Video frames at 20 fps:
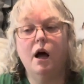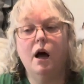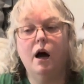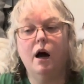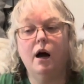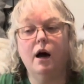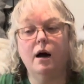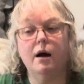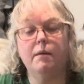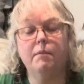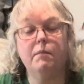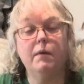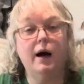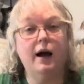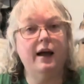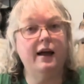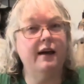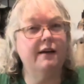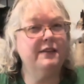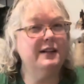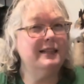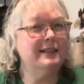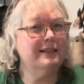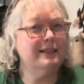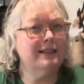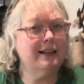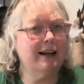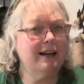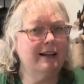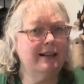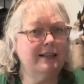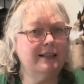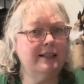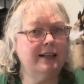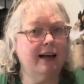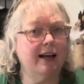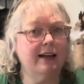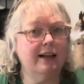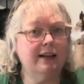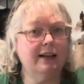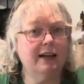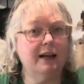I haven't decided yet.